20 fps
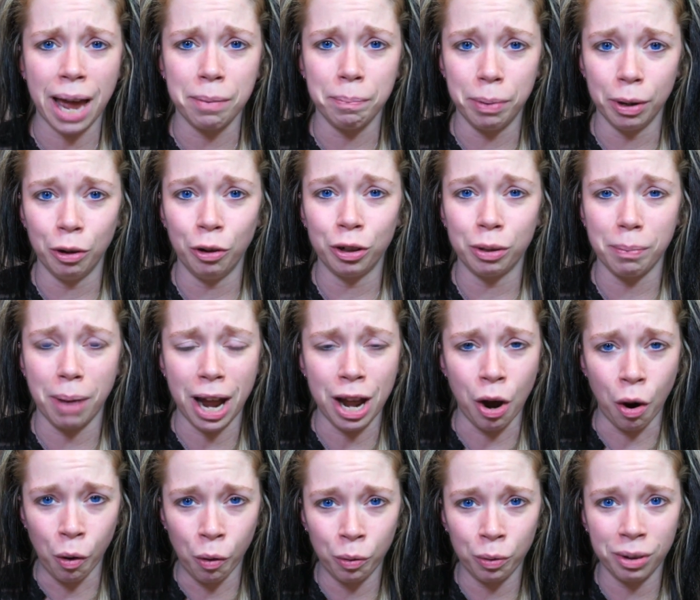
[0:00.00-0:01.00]
and build
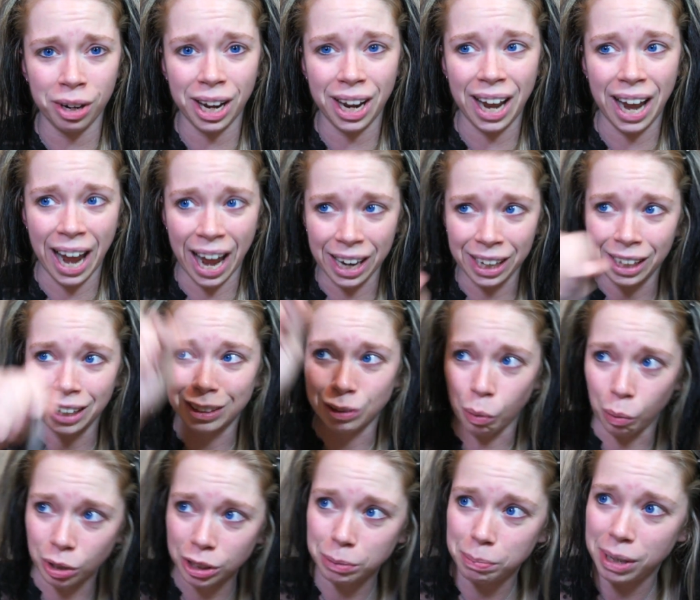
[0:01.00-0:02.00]
my own headless
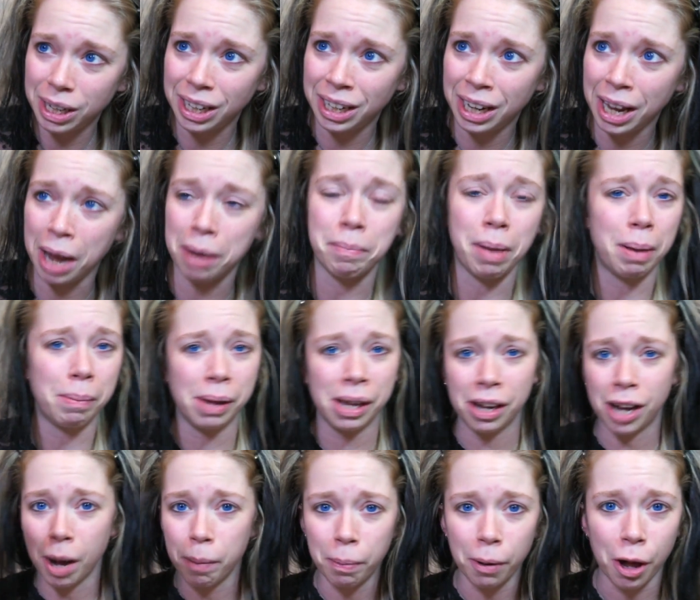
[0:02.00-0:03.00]
horseman and
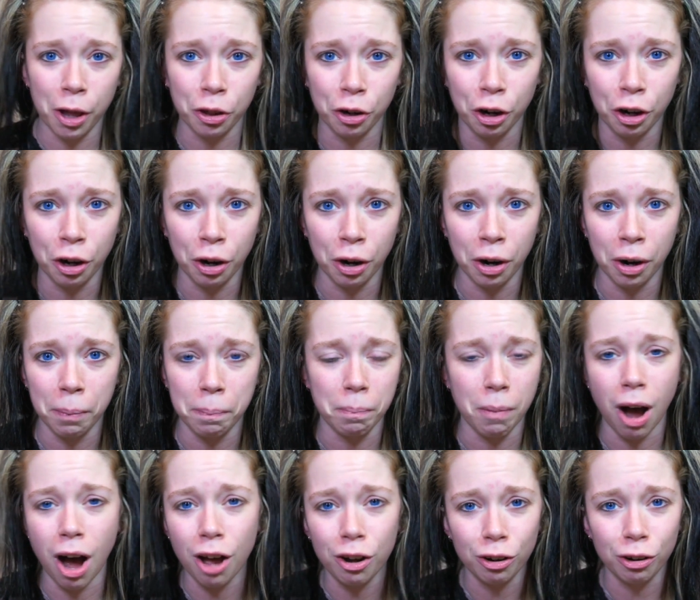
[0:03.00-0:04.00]
maybe a couple other
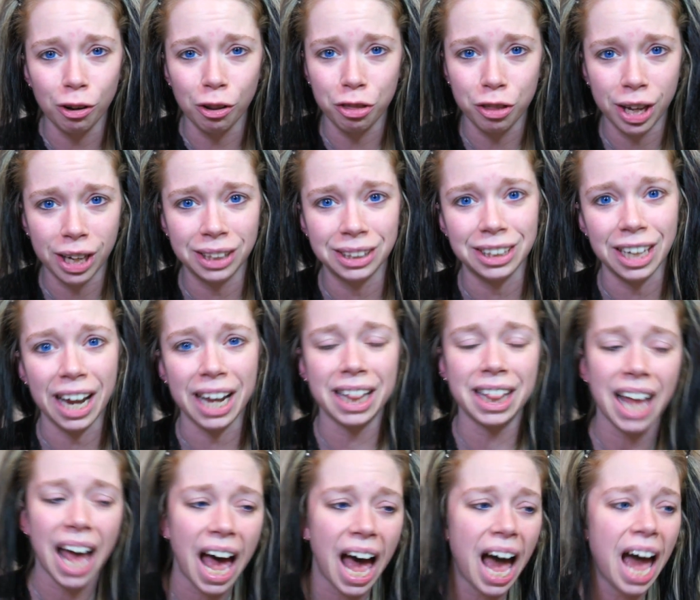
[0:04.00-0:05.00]
model things
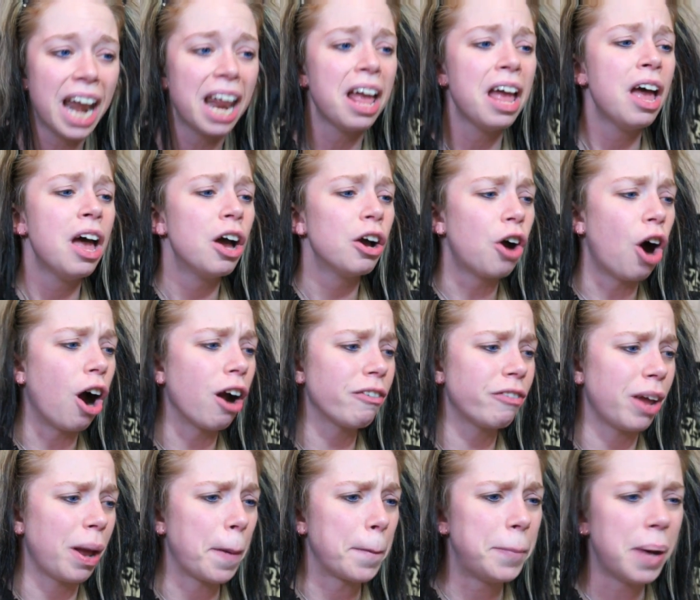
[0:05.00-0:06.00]
like that,
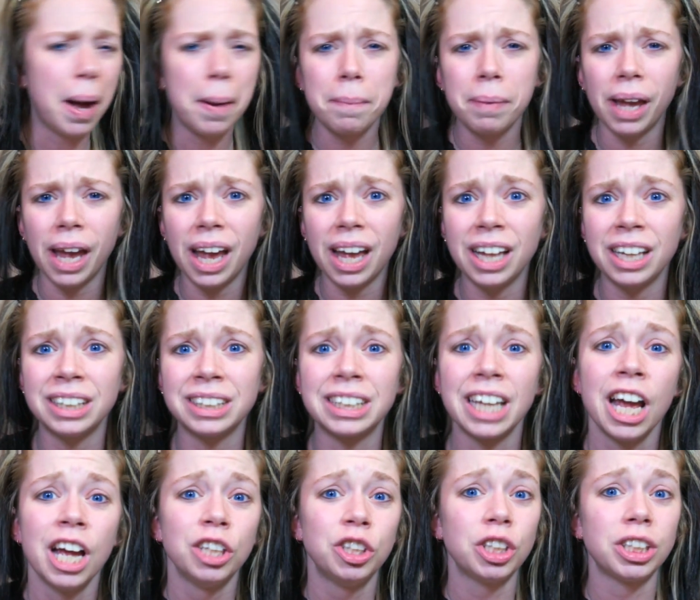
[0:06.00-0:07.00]
carving
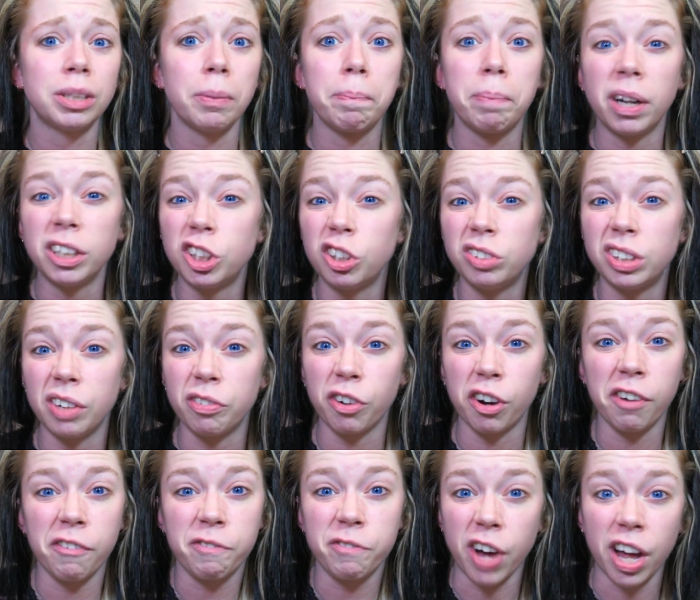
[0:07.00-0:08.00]
pumpkins, just a bunch of
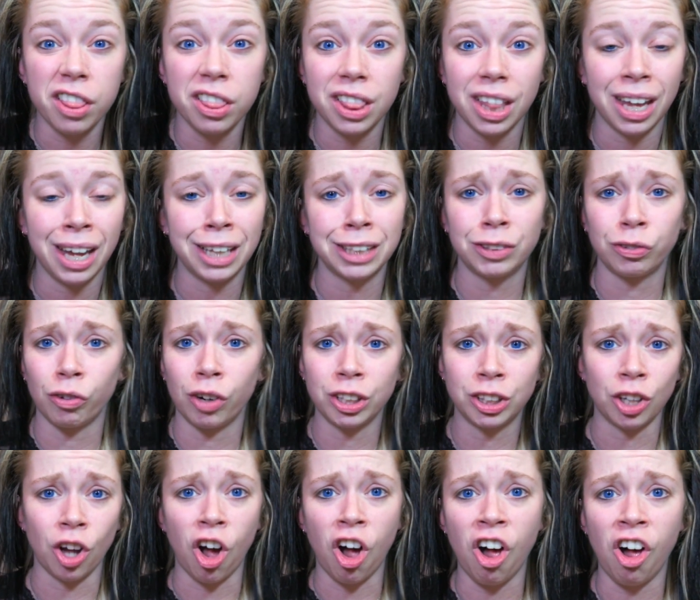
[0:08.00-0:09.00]
different fun things for
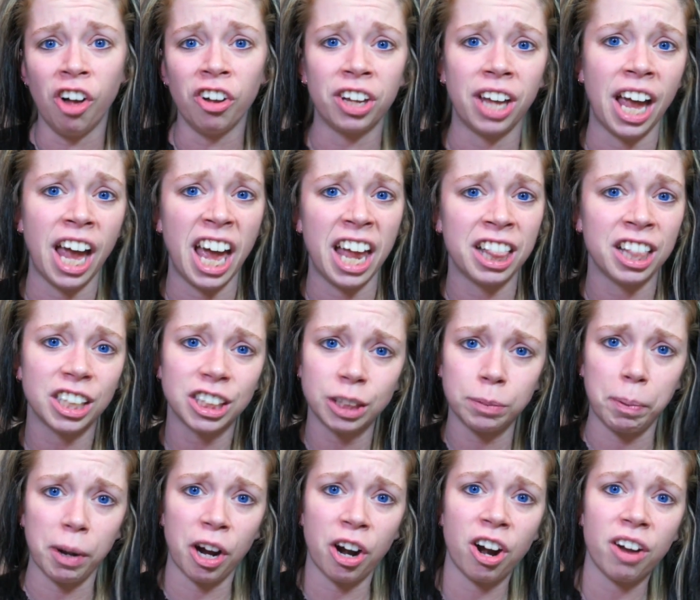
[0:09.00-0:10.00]
us to all get in the
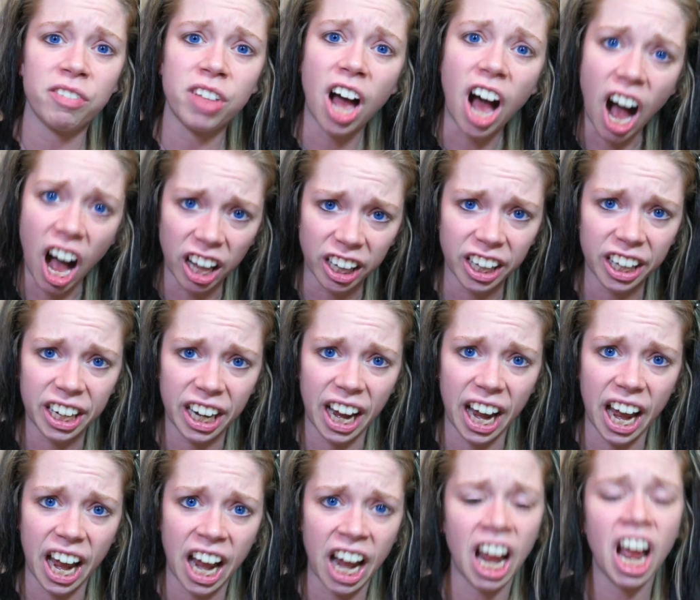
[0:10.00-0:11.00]
spirit of the
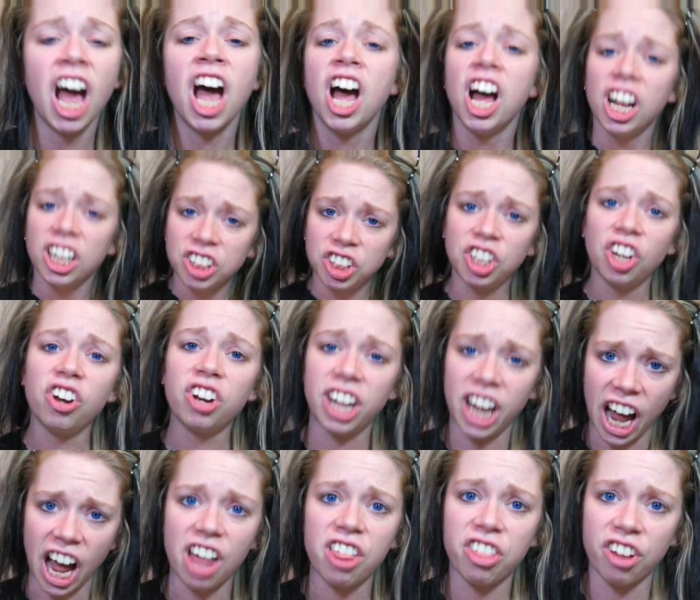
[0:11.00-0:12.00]
holiday
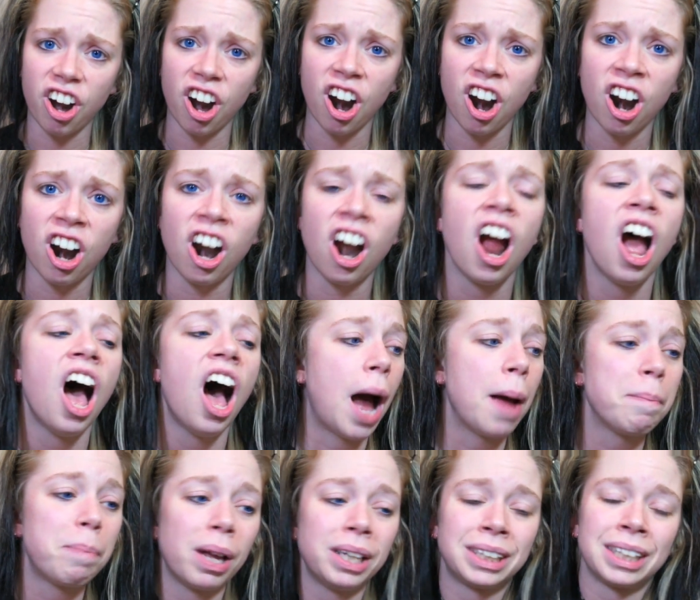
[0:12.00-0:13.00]
together.
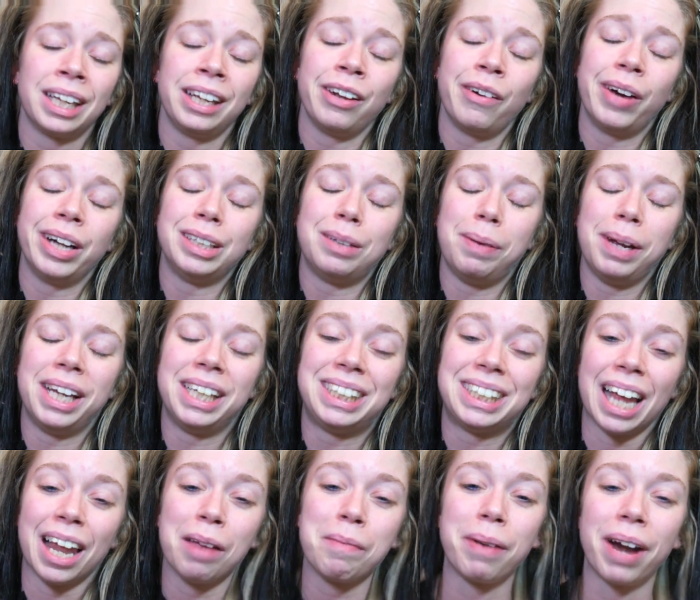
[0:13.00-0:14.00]
I'm basically going to be
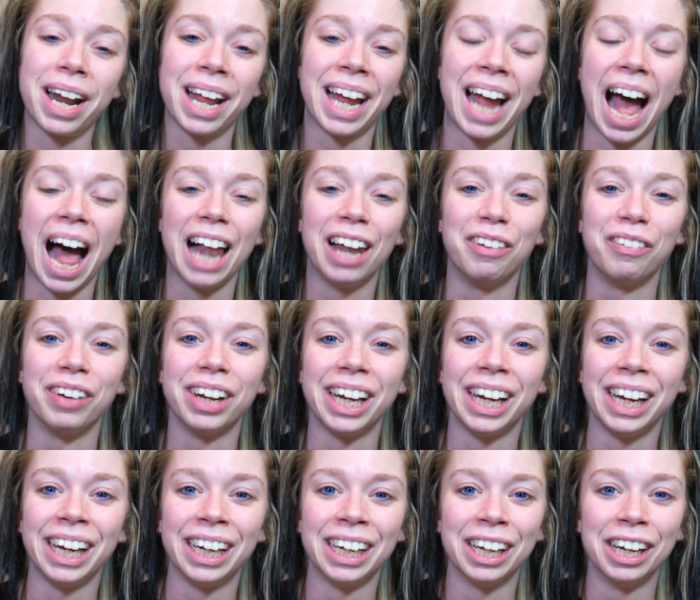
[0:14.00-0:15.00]
celebrating
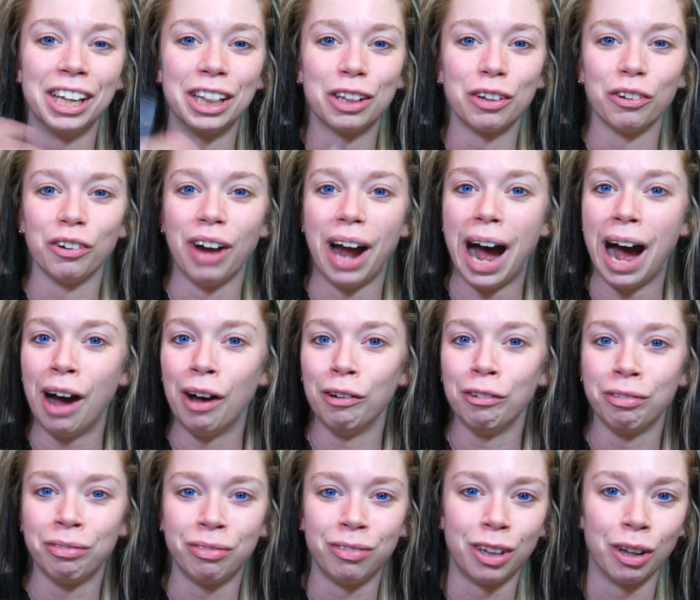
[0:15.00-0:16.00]
Halloween
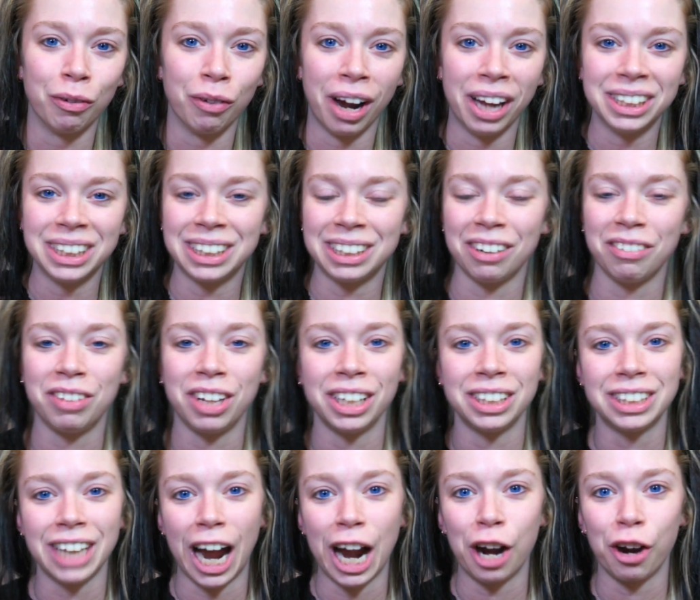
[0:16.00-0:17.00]
throughout the rest of the
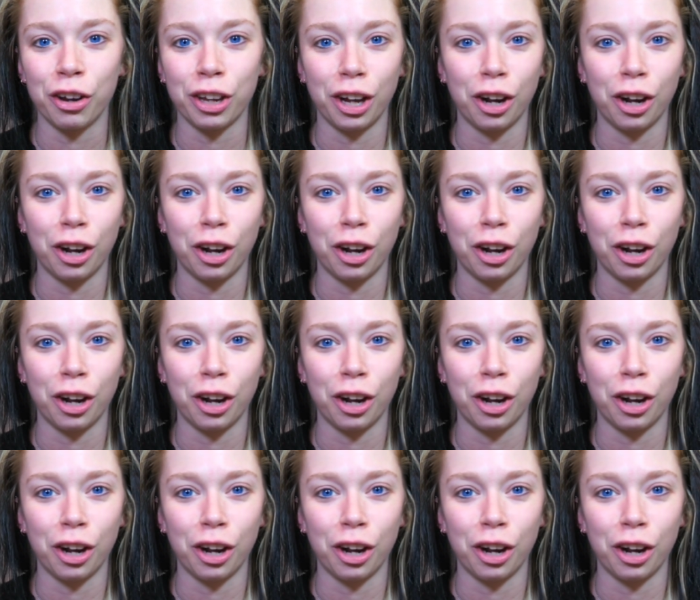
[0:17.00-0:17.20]
entire